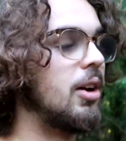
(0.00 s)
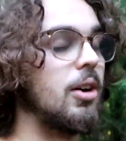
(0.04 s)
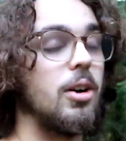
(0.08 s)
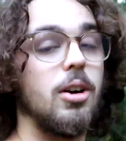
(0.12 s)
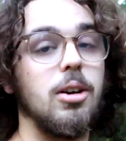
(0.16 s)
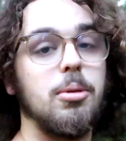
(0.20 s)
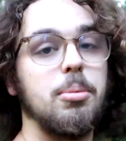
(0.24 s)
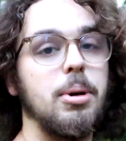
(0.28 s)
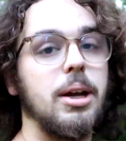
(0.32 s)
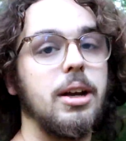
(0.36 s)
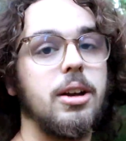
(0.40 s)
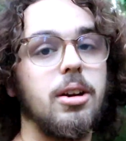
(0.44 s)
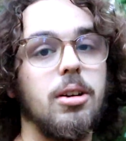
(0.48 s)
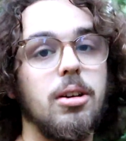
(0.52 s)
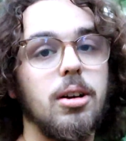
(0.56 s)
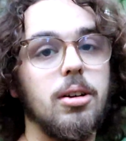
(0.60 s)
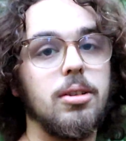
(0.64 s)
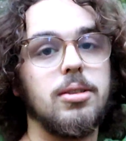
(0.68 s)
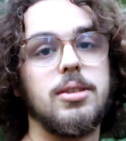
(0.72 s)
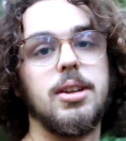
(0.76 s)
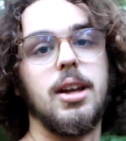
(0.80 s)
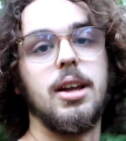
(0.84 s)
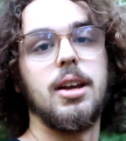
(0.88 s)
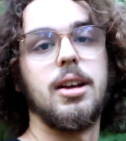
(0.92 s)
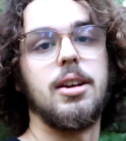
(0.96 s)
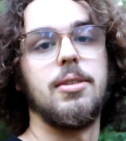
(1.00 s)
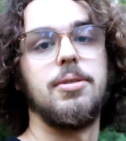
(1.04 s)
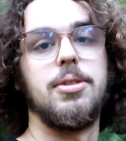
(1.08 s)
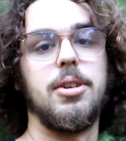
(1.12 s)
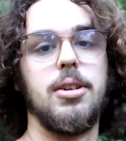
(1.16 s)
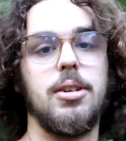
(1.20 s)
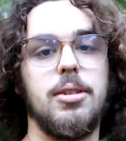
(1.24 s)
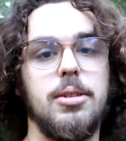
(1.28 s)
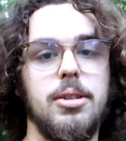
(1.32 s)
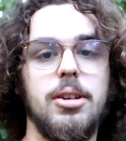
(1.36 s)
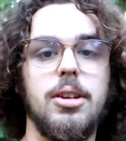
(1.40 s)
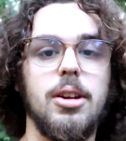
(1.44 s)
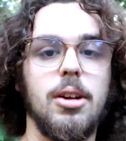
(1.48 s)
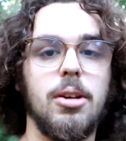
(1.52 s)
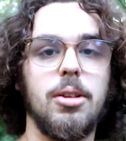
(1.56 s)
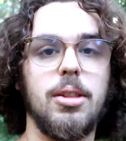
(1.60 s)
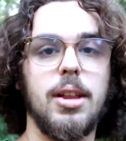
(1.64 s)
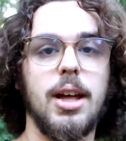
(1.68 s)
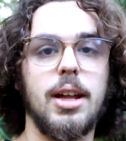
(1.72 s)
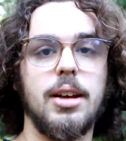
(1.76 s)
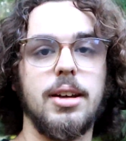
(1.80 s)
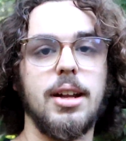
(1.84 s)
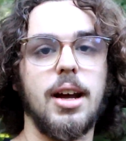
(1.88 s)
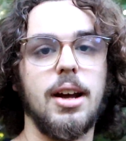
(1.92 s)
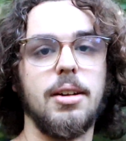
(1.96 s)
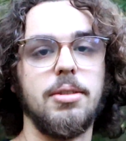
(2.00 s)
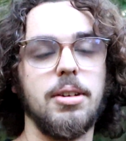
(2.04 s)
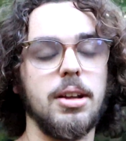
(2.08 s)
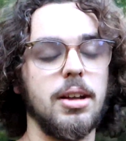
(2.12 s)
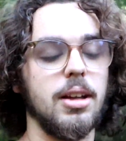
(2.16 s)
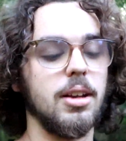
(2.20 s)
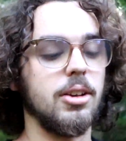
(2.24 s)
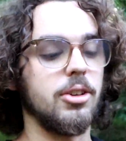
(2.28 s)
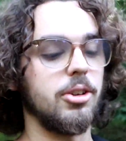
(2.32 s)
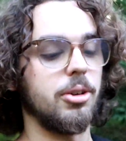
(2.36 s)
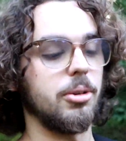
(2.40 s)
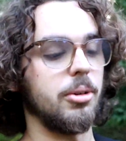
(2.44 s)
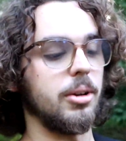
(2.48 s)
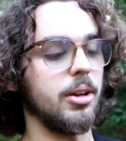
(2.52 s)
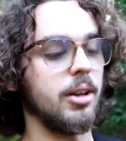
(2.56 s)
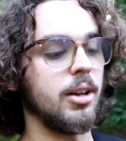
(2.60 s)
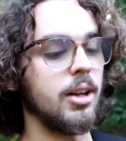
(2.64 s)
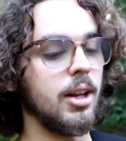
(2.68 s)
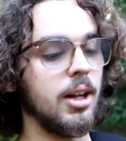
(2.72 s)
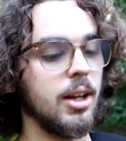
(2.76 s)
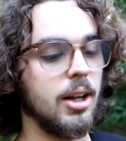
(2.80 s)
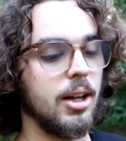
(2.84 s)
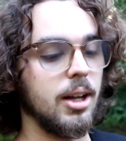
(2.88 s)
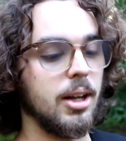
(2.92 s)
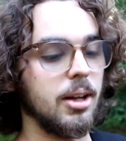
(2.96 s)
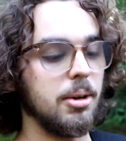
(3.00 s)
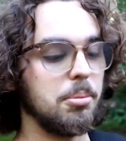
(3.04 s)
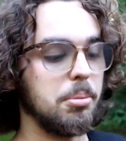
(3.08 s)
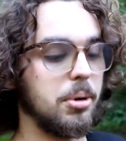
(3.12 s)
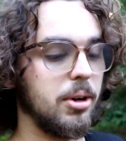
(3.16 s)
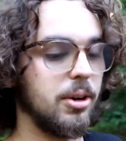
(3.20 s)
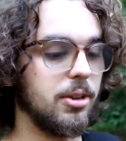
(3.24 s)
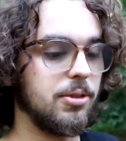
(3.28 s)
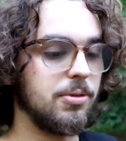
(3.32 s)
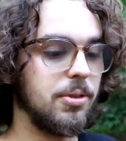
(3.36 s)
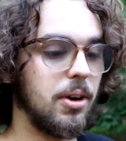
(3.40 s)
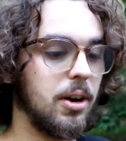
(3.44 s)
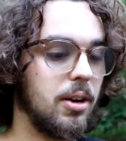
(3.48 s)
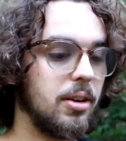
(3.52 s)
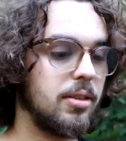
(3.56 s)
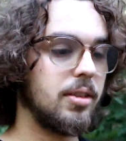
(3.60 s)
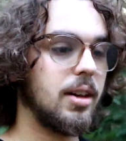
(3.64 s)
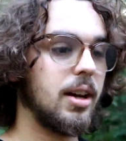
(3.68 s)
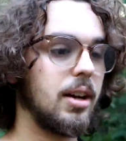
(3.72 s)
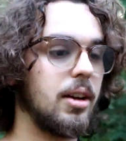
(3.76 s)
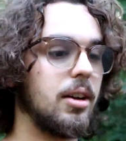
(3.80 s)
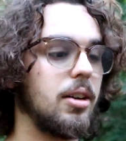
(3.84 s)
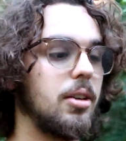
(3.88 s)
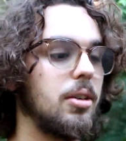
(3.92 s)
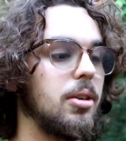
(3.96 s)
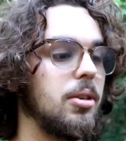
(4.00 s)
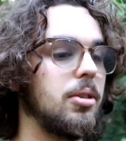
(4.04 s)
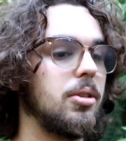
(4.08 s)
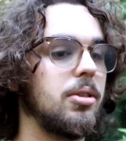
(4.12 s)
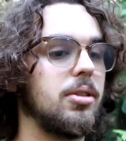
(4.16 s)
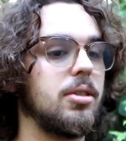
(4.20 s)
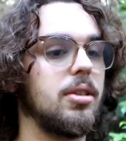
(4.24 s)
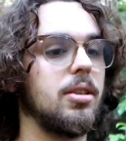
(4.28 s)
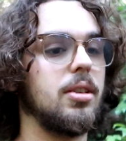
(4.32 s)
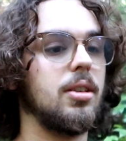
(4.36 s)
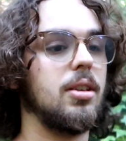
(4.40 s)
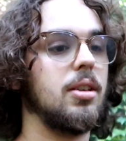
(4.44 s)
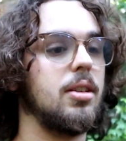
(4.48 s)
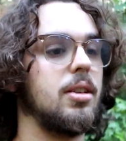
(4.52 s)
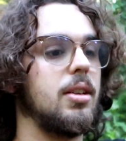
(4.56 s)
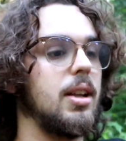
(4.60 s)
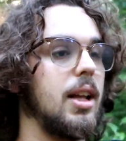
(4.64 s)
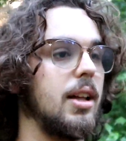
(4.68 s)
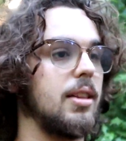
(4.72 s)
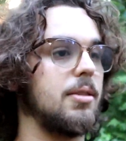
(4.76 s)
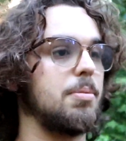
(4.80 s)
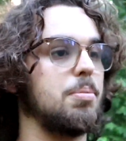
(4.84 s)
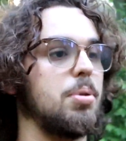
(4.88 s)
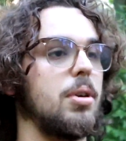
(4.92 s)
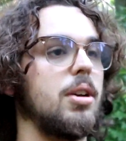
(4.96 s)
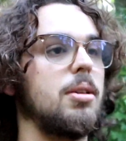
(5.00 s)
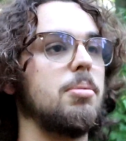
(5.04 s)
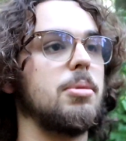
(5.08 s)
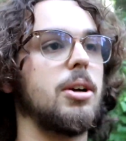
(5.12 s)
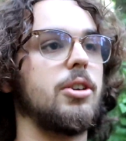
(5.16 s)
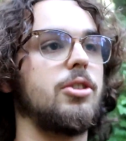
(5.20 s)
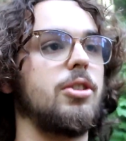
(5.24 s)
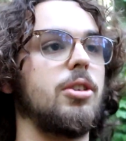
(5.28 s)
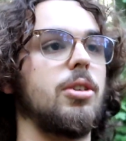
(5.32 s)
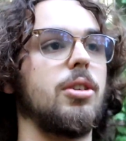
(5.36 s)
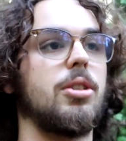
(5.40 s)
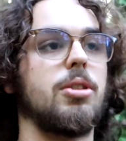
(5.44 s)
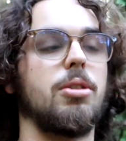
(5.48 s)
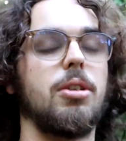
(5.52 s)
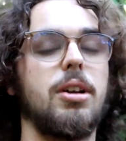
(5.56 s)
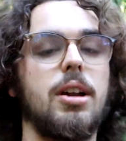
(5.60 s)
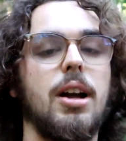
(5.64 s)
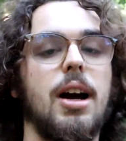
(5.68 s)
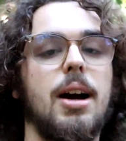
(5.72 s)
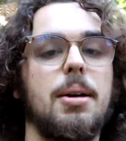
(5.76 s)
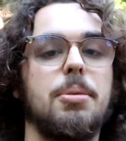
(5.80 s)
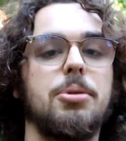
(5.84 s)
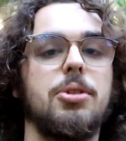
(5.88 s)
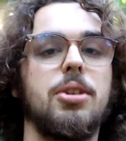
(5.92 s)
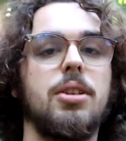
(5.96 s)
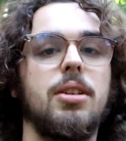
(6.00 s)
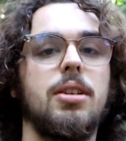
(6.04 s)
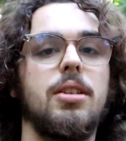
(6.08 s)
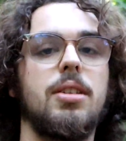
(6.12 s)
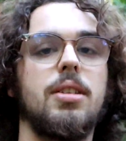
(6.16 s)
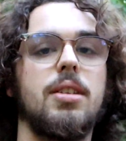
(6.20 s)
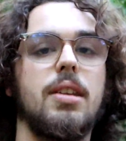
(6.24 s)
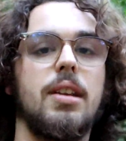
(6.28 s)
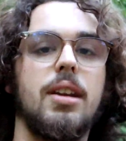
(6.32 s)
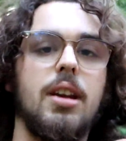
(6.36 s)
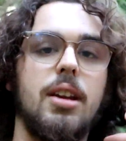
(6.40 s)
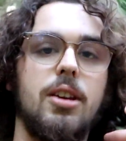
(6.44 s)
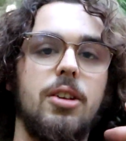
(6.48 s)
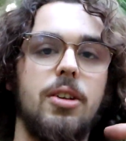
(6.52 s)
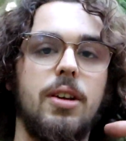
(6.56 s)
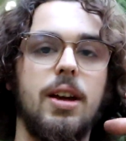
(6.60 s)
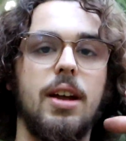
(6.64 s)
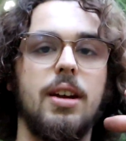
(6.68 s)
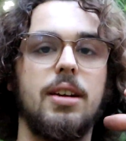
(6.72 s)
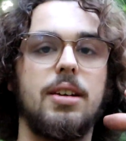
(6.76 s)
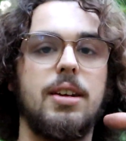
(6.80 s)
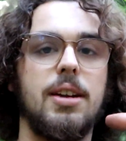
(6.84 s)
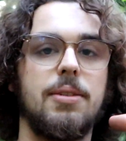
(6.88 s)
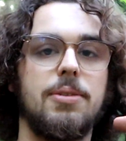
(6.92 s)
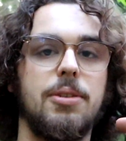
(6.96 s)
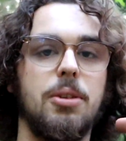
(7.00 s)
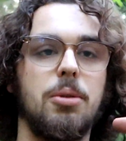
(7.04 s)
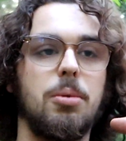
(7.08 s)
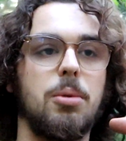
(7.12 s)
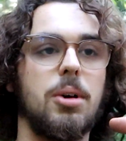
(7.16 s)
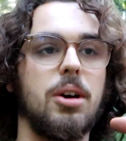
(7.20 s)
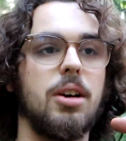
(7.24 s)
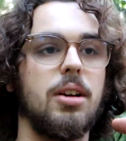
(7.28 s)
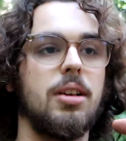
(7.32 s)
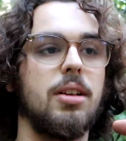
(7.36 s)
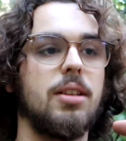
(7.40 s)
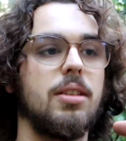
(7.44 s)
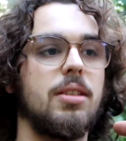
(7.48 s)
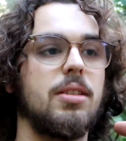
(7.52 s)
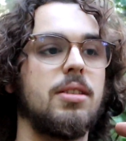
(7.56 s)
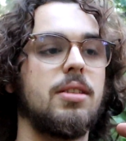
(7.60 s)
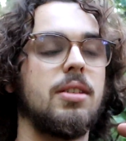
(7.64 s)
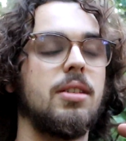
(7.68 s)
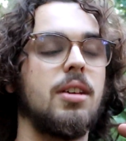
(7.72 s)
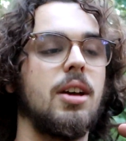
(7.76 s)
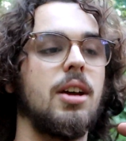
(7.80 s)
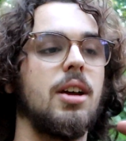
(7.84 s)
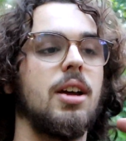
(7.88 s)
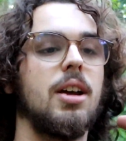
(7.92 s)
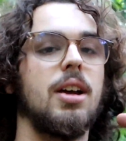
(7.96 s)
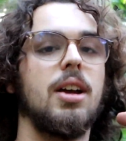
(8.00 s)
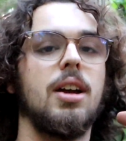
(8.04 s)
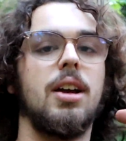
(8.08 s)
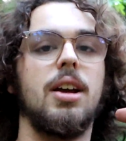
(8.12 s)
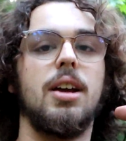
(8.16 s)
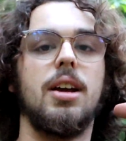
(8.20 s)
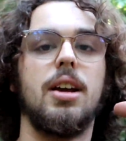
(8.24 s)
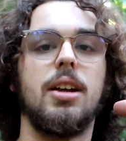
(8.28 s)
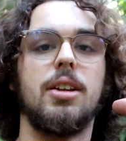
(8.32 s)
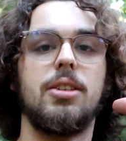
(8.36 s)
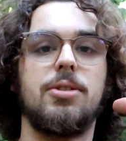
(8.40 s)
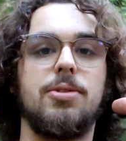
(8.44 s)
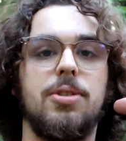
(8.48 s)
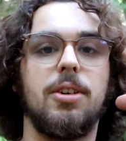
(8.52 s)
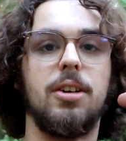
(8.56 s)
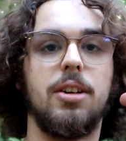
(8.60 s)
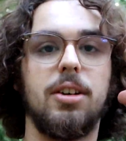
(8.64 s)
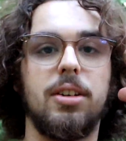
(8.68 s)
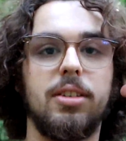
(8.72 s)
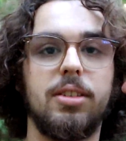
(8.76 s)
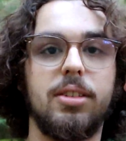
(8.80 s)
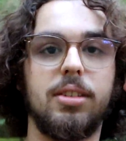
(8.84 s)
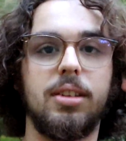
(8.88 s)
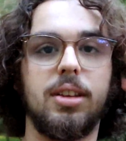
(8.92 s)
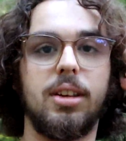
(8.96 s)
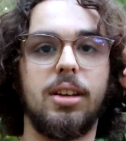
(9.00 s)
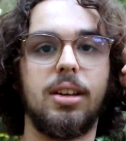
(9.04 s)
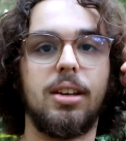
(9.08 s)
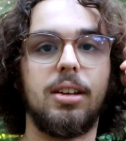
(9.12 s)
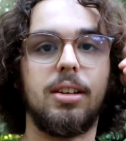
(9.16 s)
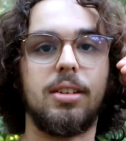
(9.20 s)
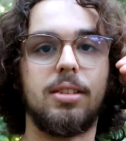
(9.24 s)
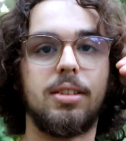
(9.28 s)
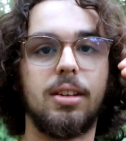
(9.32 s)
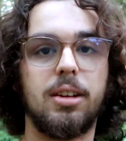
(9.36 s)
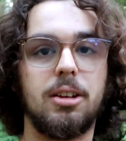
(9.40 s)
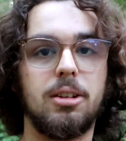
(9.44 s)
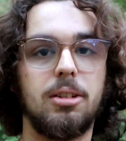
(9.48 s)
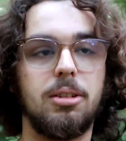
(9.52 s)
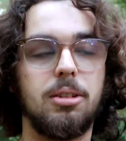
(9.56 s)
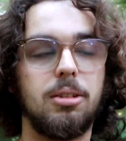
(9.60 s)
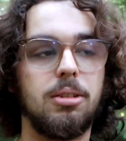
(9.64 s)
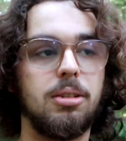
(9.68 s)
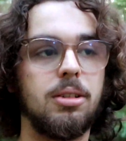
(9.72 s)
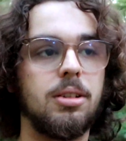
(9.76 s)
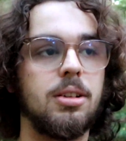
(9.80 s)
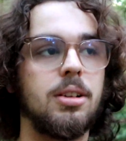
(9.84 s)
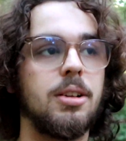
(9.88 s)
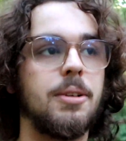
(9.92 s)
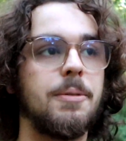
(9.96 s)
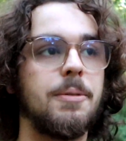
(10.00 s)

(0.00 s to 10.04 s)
Or make your own tank if you're, you know, that diving into it. But as far as that goes, that's pretty much your three options, and then you get different ones as far as the single,